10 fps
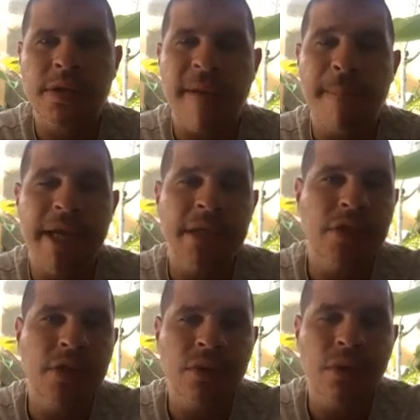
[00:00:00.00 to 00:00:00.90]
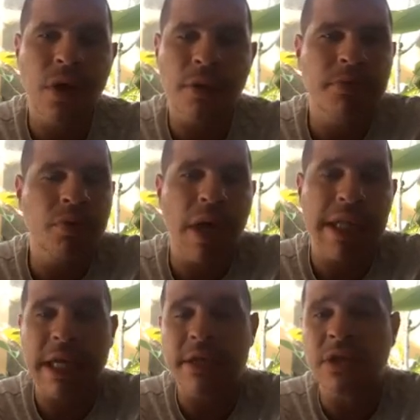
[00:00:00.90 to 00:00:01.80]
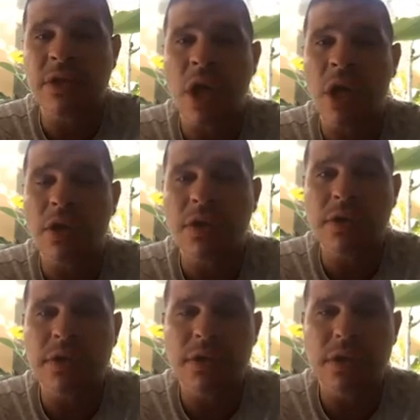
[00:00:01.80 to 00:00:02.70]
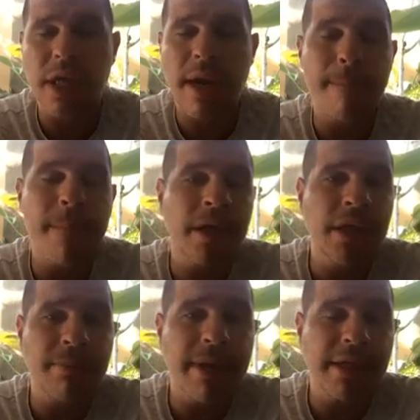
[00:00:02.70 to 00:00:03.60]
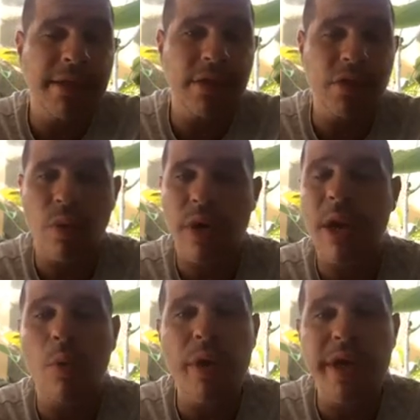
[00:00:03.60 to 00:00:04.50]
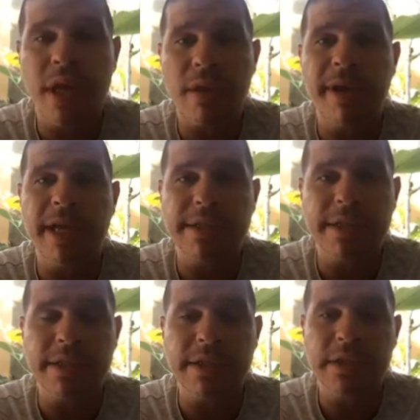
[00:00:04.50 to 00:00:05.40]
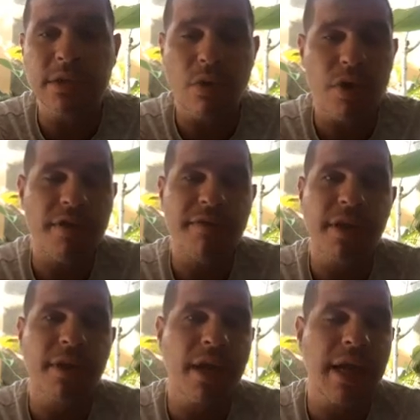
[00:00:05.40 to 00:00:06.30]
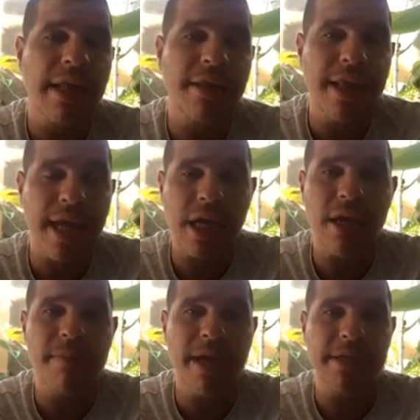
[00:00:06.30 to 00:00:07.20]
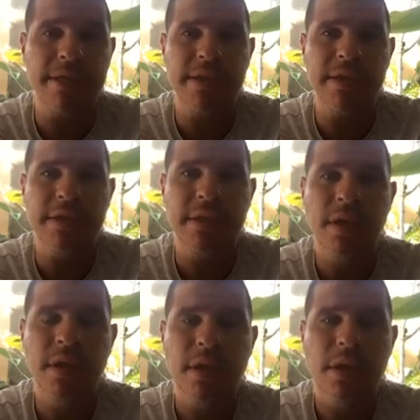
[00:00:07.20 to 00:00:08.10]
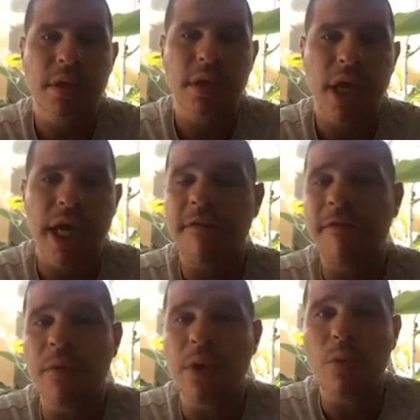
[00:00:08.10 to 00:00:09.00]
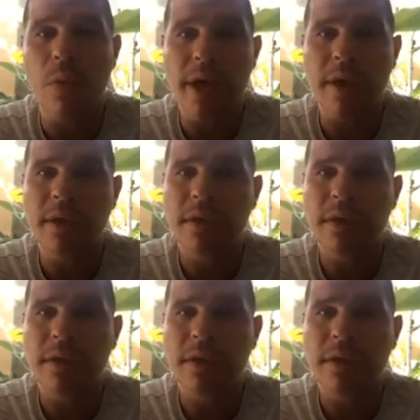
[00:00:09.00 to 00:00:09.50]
that makes you up to a thousand dollars on a monthly basis or on a weekly basis or even in a daily basis in a free way